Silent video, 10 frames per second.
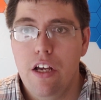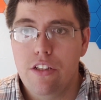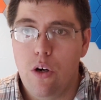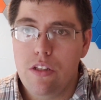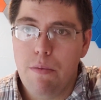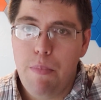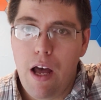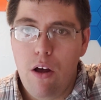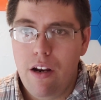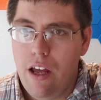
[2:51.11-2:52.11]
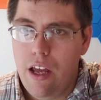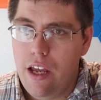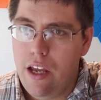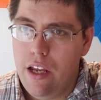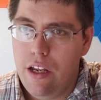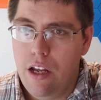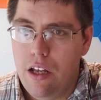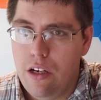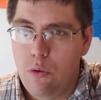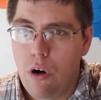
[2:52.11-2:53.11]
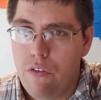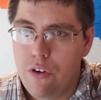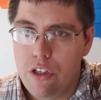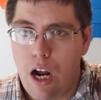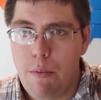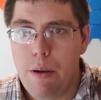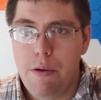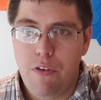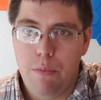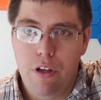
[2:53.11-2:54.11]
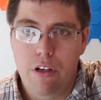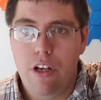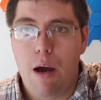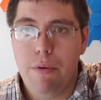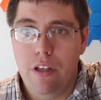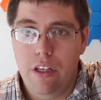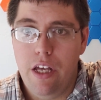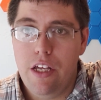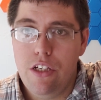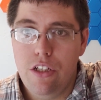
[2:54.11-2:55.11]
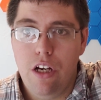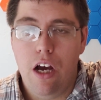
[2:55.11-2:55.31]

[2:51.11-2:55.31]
So it's about a 12-foot drop maybe from the top of the ledge,